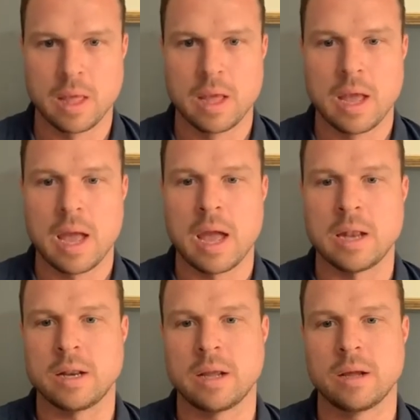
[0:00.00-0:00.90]

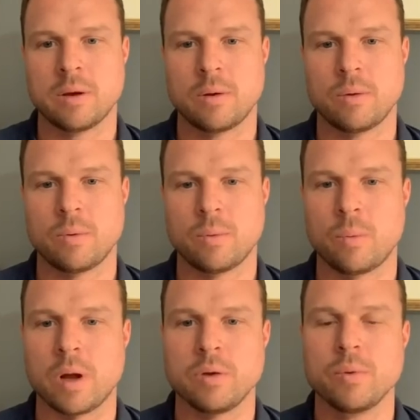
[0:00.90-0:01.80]
And
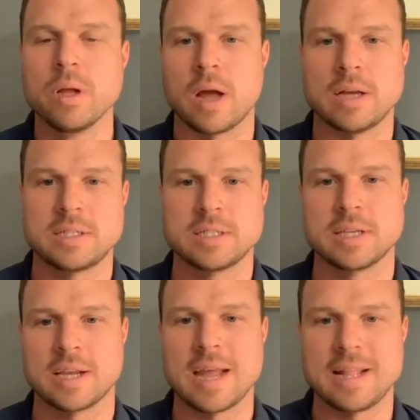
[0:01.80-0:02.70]
what you realize is like
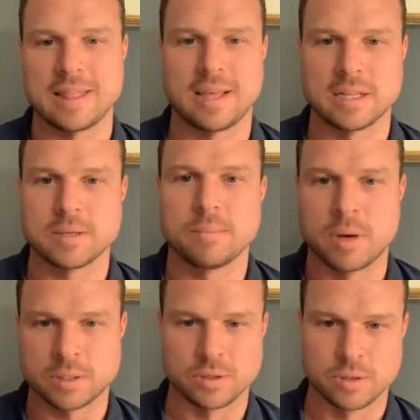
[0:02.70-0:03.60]
anything, it's a
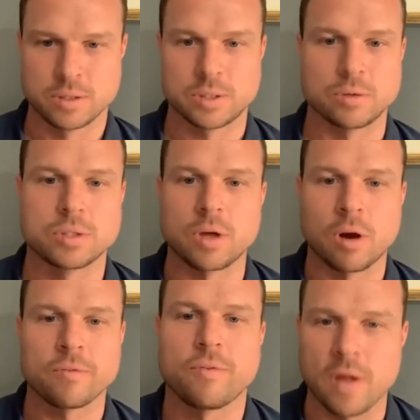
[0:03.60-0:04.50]
muscle. So start
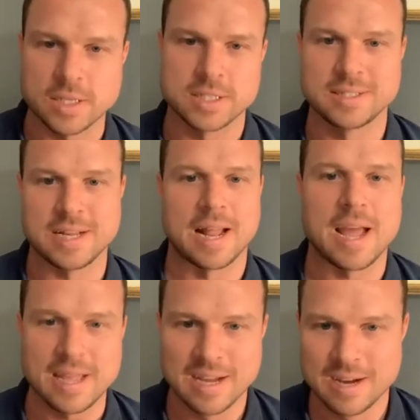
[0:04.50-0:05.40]
flexing
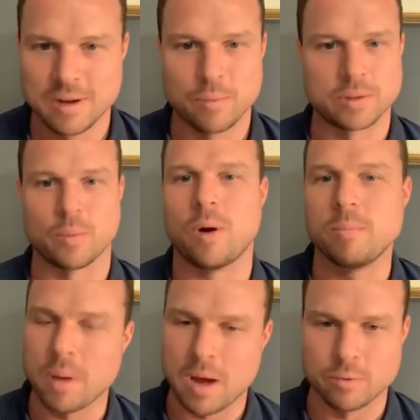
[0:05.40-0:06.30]
today with the one
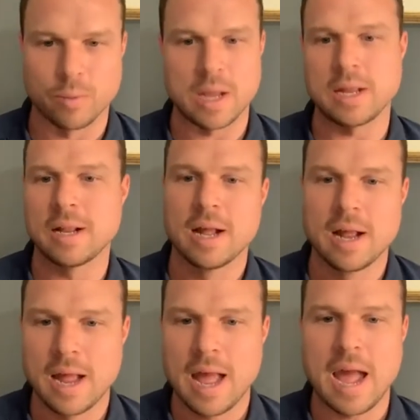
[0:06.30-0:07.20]
pound weight
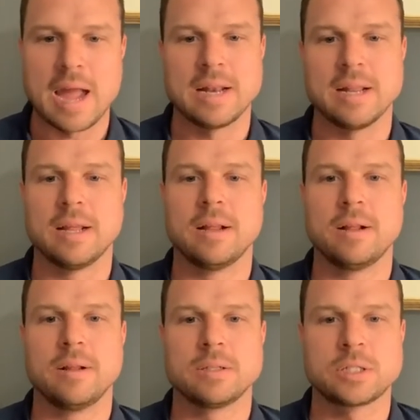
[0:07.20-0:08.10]
and
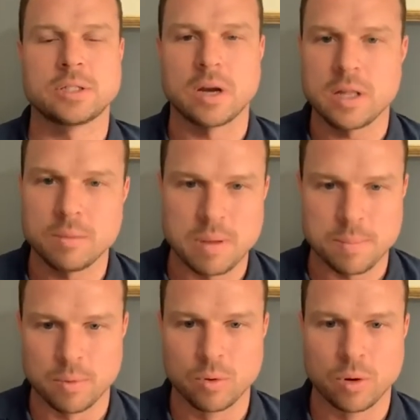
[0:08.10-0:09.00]
studying
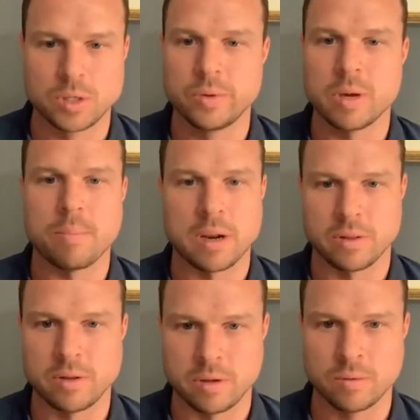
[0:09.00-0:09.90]
people who are doing it better
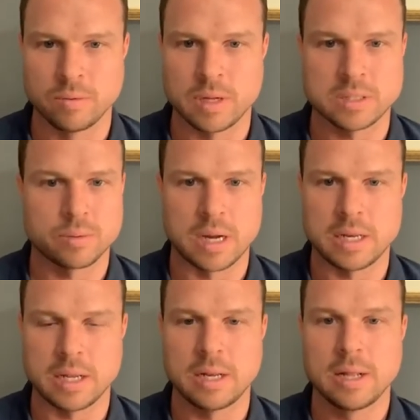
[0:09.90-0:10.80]
than you. That's what I
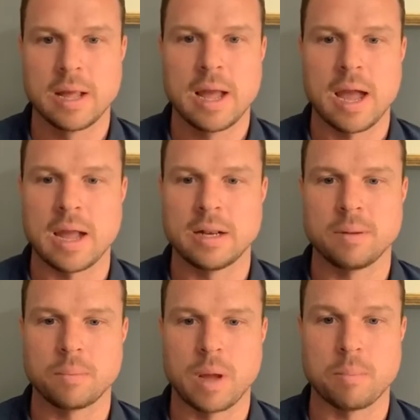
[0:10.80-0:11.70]
did. And
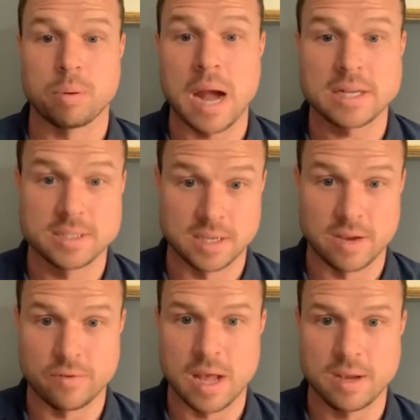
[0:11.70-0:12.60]
and practicing every
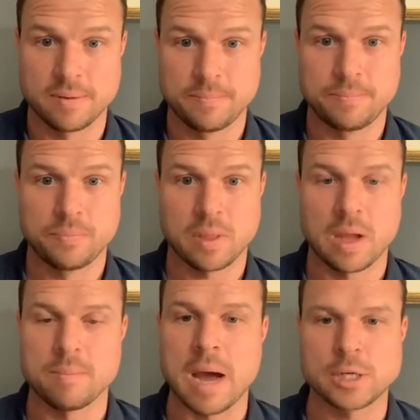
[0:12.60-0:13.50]
day. And
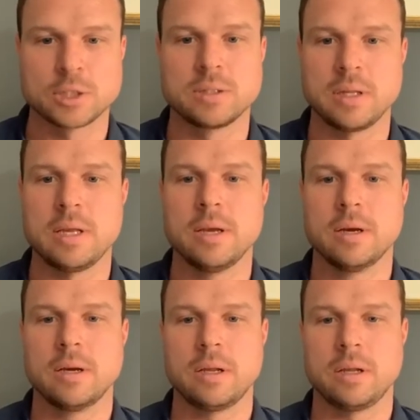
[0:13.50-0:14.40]
magically
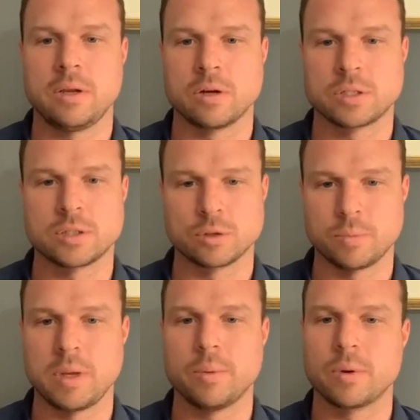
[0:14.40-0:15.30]
your social
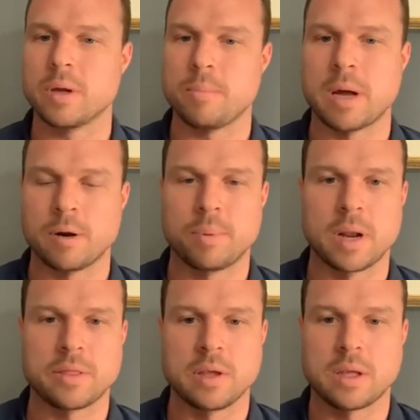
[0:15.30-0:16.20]
media will get better. But I
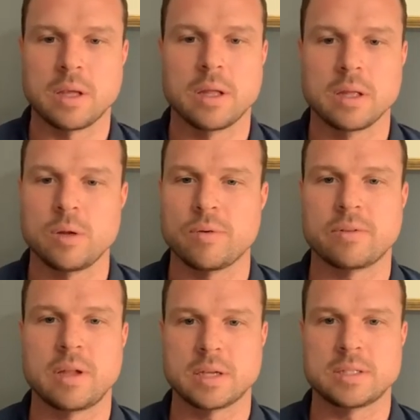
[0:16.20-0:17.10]
think you have to
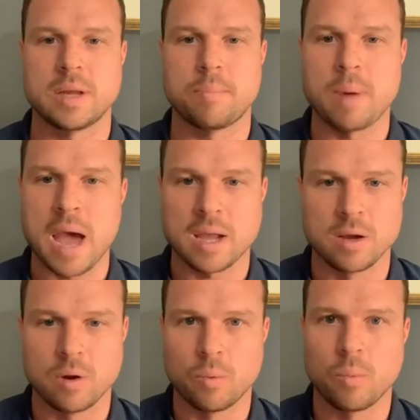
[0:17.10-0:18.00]
take a step back and go,
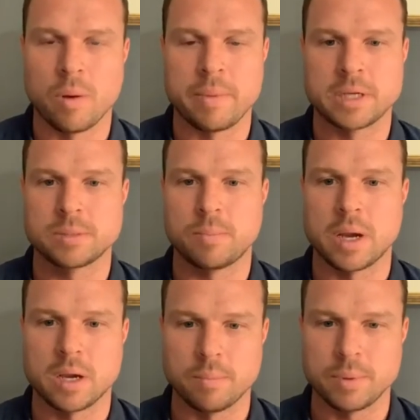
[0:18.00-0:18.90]
what makes my
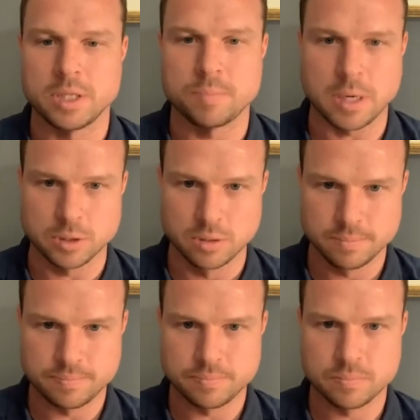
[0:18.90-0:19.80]
company special?
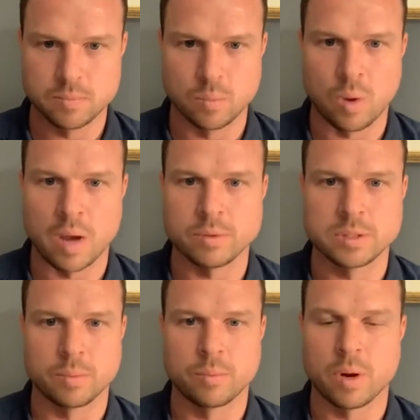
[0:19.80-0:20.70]
Why would
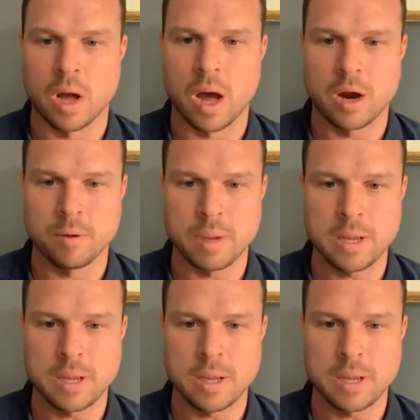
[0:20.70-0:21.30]
someone want to hire me?